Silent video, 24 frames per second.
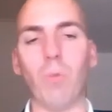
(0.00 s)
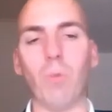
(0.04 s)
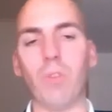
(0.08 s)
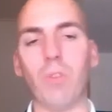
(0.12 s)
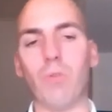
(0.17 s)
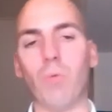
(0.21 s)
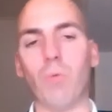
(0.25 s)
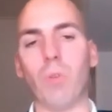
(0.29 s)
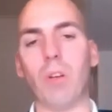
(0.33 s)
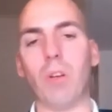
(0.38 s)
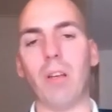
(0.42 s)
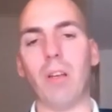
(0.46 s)

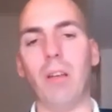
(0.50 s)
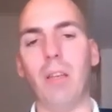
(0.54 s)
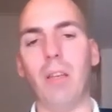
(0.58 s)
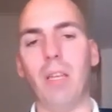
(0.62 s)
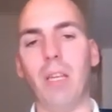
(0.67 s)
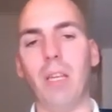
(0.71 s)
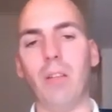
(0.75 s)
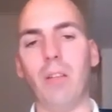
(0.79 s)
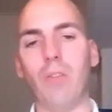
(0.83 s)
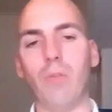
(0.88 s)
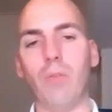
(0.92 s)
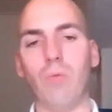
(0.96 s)
which would
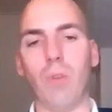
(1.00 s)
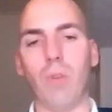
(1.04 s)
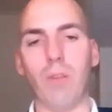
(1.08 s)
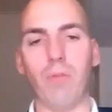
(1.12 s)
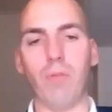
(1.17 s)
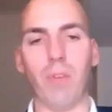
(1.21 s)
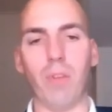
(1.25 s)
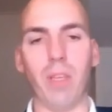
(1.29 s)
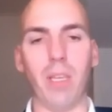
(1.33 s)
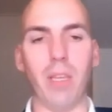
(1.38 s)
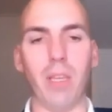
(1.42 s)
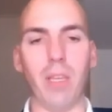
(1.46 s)
lead to
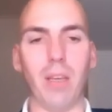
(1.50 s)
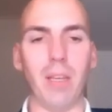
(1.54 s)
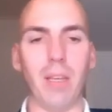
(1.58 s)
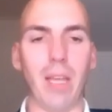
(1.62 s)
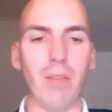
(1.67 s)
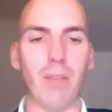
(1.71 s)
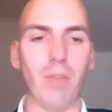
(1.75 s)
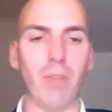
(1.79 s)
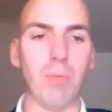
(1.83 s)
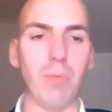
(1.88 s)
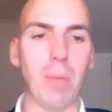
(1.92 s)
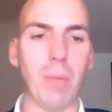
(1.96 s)
roughly an
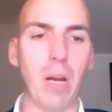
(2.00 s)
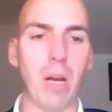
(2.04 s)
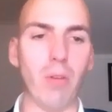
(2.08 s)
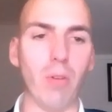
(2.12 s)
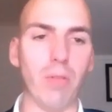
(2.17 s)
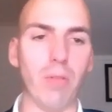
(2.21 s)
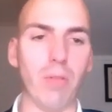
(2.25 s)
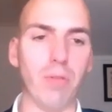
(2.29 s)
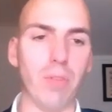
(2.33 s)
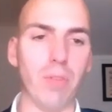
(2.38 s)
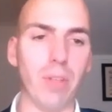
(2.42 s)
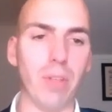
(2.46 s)
average power
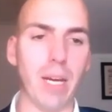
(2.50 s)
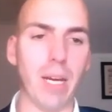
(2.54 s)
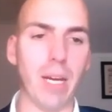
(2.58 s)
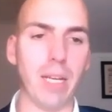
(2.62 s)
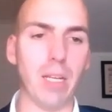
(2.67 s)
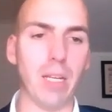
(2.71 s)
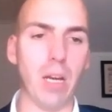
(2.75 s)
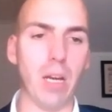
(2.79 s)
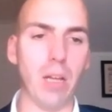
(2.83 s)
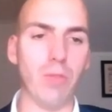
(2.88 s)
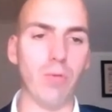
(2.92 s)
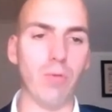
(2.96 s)
of
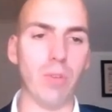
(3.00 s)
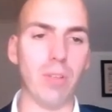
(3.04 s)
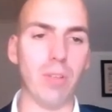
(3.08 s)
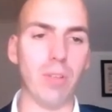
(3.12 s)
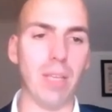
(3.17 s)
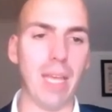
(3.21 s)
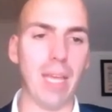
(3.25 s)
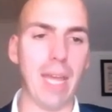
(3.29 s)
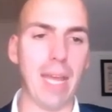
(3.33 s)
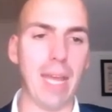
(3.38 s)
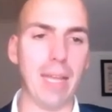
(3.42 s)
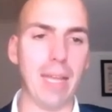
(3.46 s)

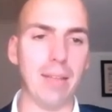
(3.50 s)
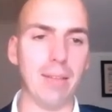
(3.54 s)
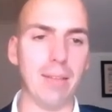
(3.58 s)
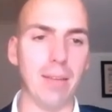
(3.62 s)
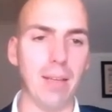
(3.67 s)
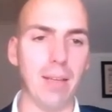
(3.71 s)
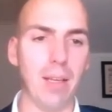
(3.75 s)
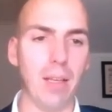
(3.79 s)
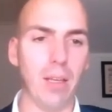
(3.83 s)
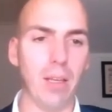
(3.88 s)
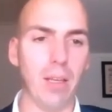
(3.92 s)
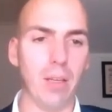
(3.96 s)

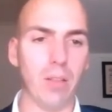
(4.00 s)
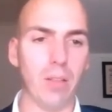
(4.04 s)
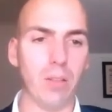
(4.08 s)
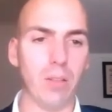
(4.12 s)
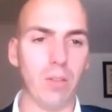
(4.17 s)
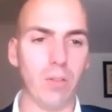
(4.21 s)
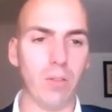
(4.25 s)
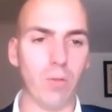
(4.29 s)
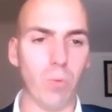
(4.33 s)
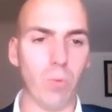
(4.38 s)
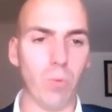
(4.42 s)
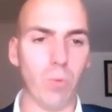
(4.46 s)

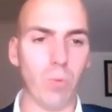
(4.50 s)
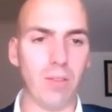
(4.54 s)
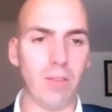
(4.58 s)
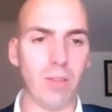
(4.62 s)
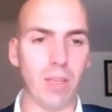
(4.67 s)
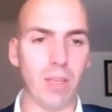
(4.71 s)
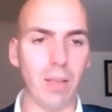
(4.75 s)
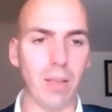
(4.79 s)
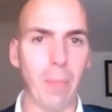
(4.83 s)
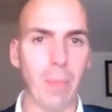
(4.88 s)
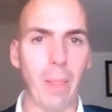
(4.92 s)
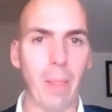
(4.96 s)

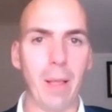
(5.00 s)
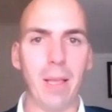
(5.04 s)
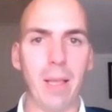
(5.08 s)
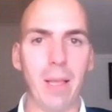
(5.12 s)
920.